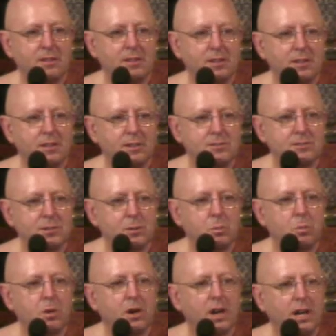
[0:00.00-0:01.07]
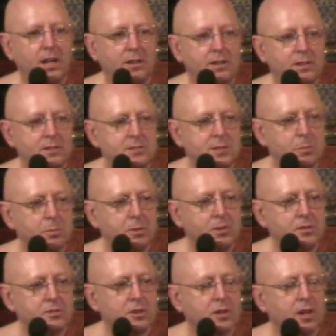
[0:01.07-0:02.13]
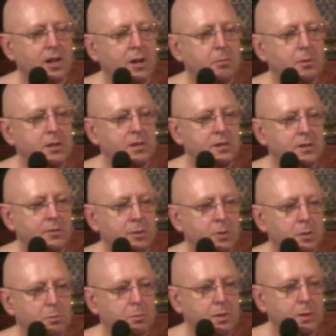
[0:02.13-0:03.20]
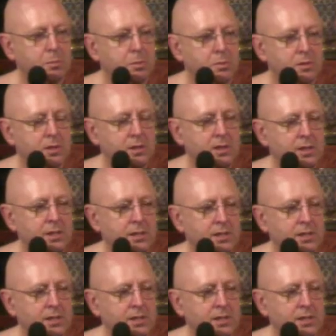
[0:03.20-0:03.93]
And I said, Why? He said, Because look, I've been interviewing people in